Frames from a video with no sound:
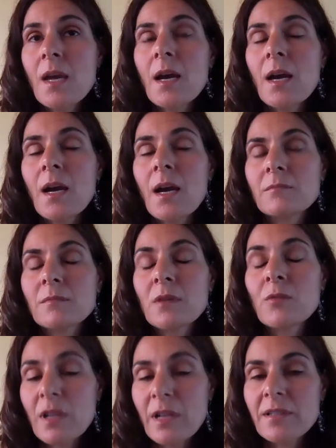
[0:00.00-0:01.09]

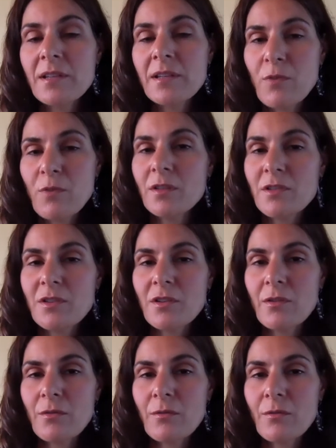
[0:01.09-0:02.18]
Well, I did want
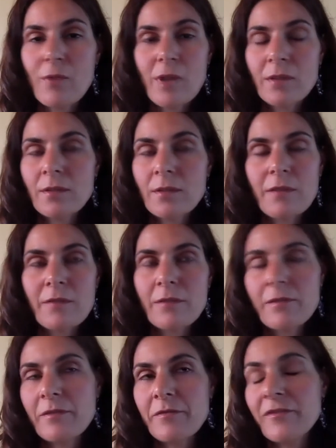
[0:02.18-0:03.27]
to. One of
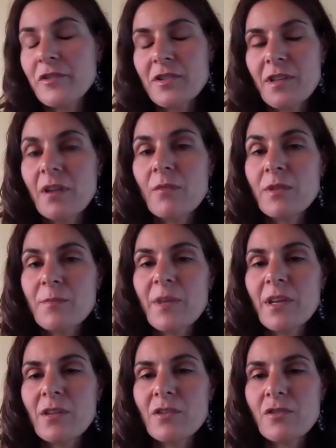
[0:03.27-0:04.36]
the first thing was
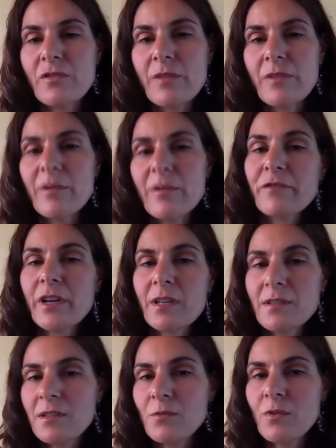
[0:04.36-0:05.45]
making sure that my
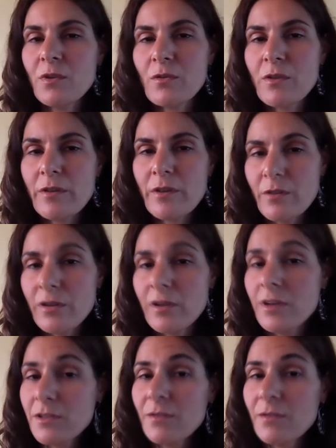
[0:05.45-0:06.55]
finances were in order
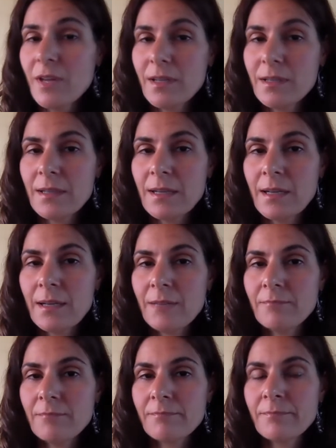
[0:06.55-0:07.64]
to do that.
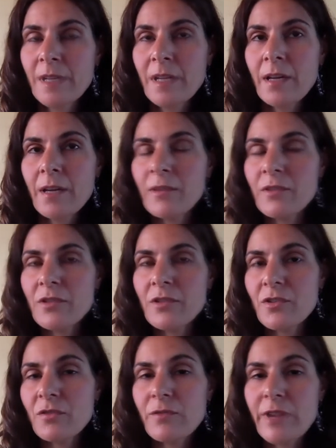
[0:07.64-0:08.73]
There's a
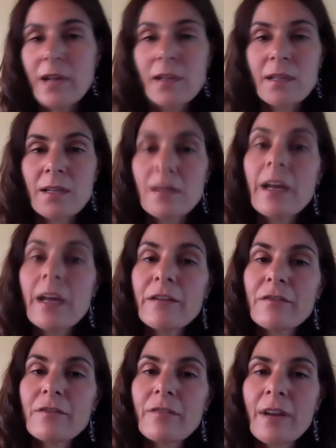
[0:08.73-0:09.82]
certain reality to
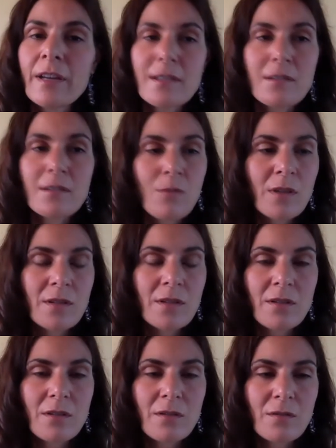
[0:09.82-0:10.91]
life. I didn't want
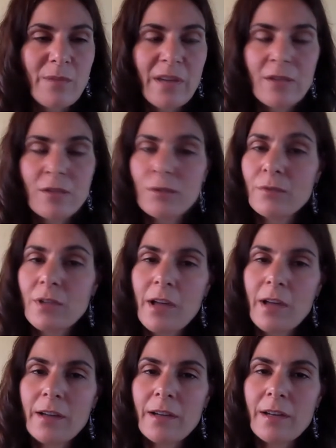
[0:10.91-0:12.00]
to depend or
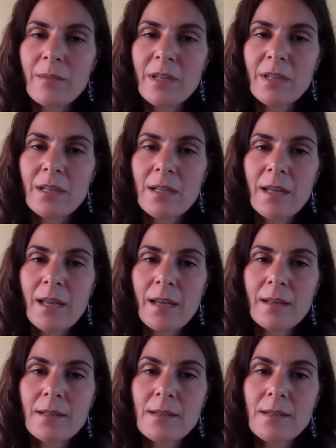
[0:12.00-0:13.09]
rely on anybody,
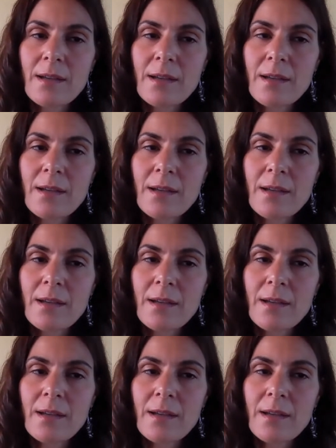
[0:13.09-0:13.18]
and